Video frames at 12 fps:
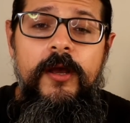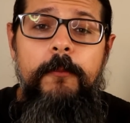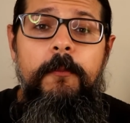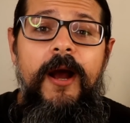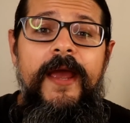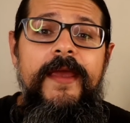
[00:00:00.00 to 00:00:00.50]

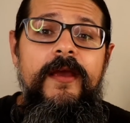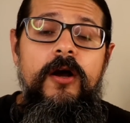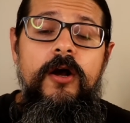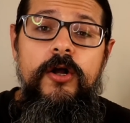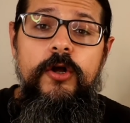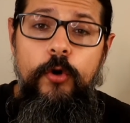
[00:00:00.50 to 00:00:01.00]
My
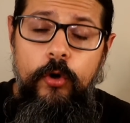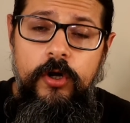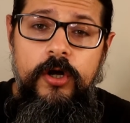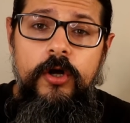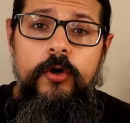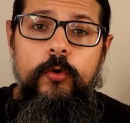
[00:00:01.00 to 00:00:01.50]

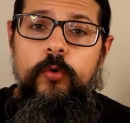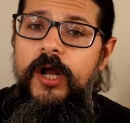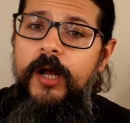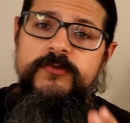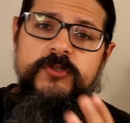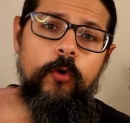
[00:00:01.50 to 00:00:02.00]
cook, who
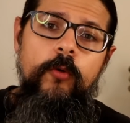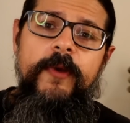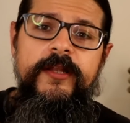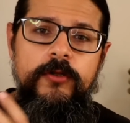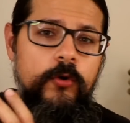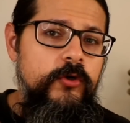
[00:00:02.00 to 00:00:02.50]
comes home
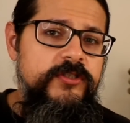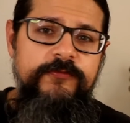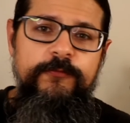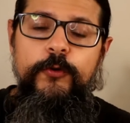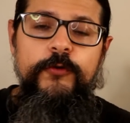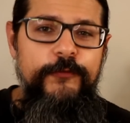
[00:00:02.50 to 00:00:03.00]
and cooks
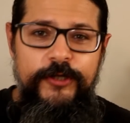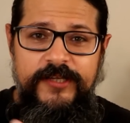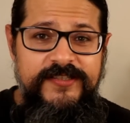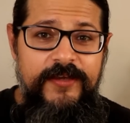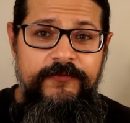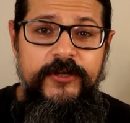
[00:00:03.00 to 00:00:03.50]
food for
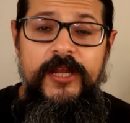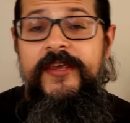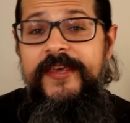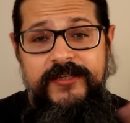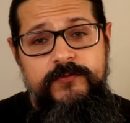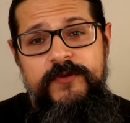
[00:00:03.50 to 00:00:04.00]
us every day.
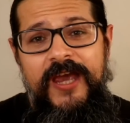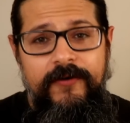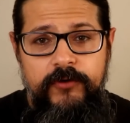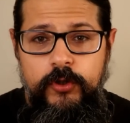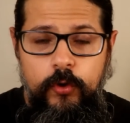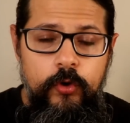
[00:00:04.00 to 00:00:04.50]
Yes, we
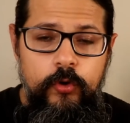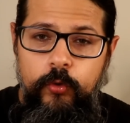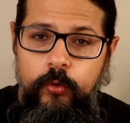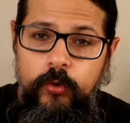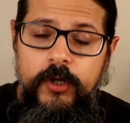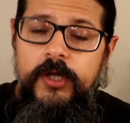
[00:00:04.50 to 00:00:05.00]
have a cook
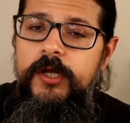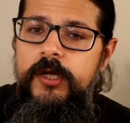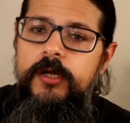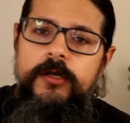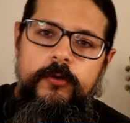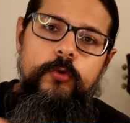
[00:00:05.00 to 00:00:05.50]

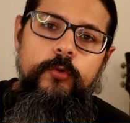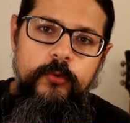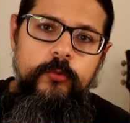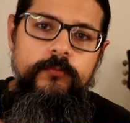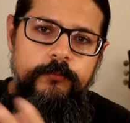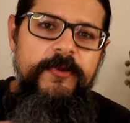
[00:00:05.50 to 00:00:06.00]

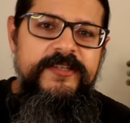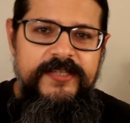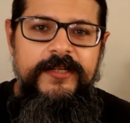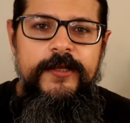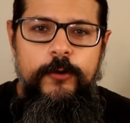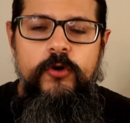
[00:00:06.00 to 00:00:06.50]
who
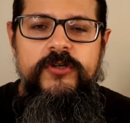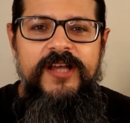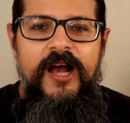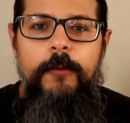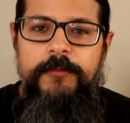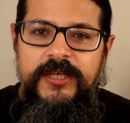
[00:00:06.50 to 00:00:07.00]
basically cooks
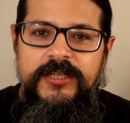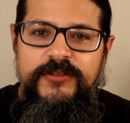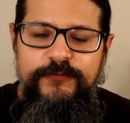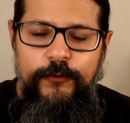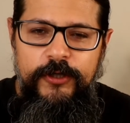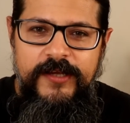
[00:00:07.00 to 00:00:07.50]
our meals
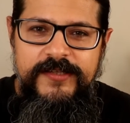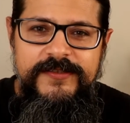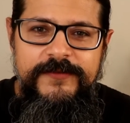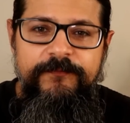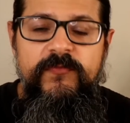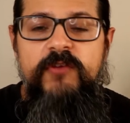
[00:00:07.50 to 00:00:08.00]
for
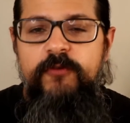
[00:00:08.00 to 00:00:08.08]
us.